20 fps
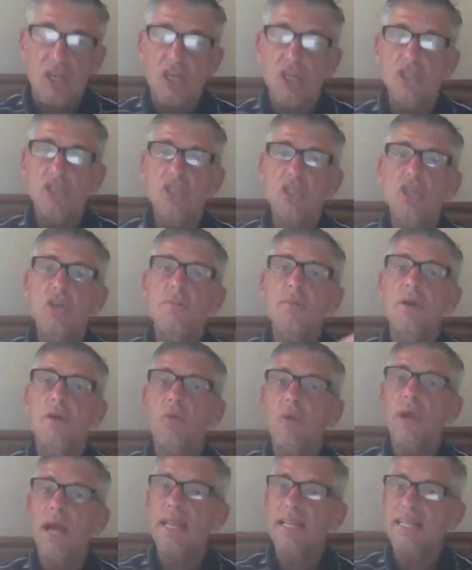Consumer
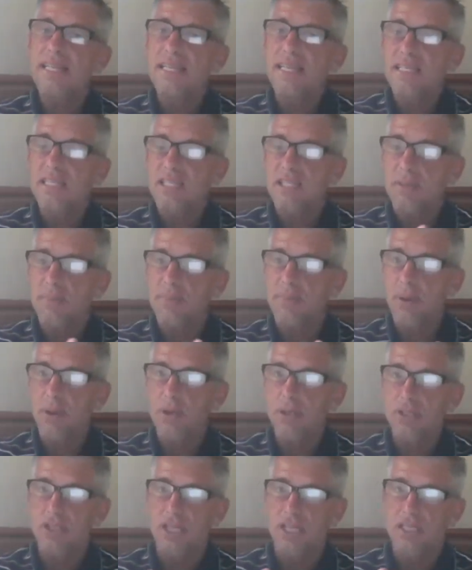readiness to
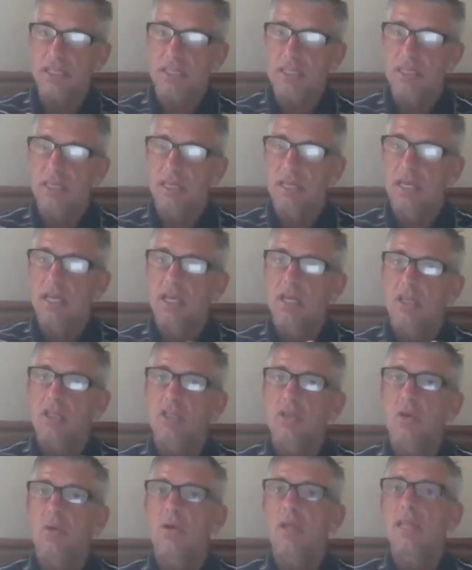purchase.
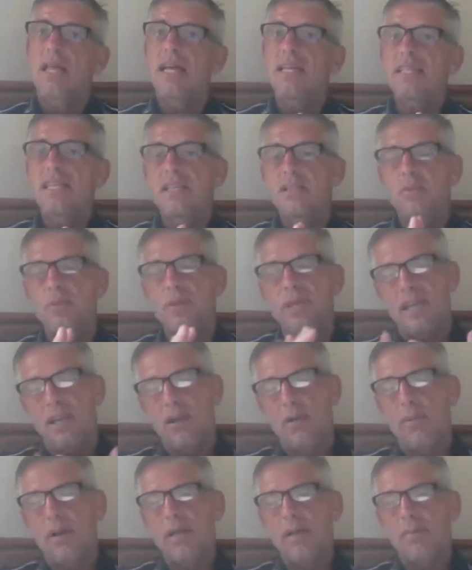So a lot of times we
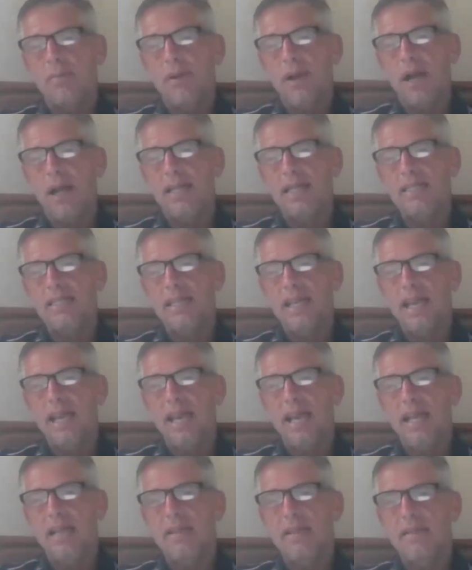hear about a product
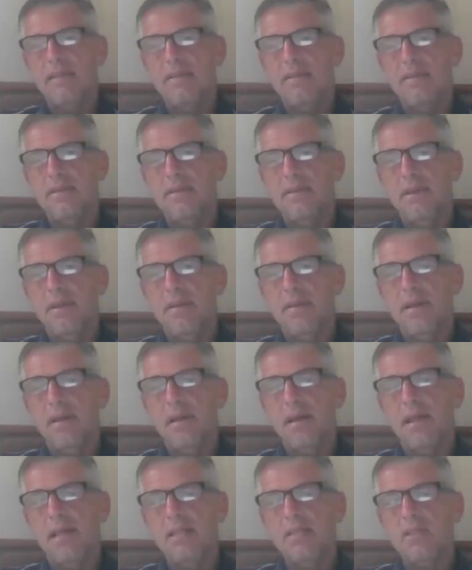and,
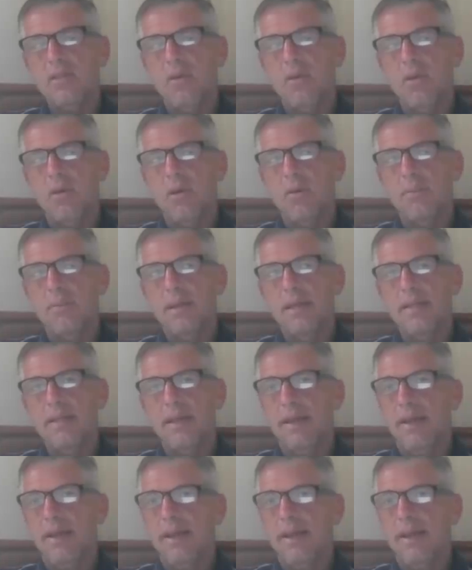oh, that's cool, but